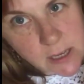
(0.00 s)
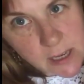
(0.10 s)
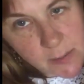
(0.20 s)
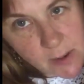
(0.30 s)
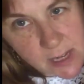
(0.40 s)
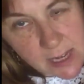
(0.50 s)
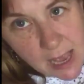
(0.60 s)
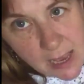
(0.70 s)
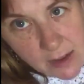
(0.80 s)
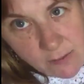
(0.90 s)
He puts his
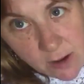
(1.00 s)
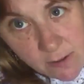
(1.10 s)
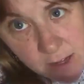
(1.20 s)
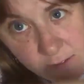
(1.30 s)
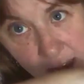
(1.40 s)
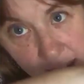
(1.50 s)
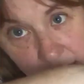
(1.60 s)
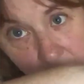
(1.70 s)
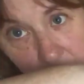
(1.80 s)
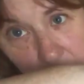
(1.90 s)
hand in front of his face
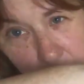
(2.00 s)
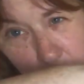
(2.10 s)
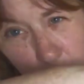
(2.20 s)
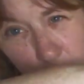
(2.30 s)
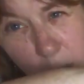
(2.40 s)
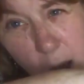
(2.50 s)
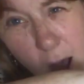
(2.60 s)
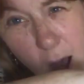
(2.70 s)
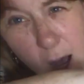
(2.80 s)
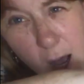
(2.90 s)
and goes,
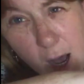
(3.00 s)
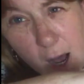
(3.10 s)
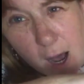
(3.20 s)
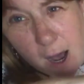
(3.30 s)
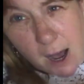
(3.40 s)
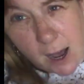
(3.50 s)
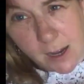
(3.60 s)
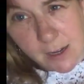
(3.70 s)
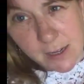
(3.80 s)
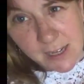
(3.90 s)

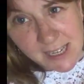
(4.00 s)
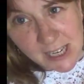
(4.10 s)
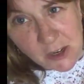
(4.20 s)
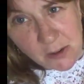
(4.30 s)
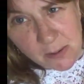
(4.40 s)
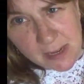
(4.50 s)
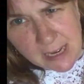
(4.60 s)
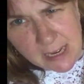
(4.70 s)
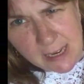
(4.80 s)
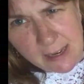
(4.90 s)
mwahaha. Can you do an
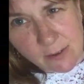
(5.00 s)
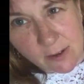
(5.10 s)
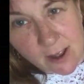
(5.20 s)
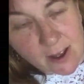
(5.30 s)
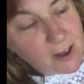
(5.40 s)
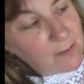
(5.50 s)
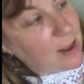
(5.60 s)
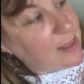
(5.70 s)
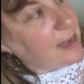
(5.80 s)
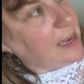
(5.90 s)
evil laugh like the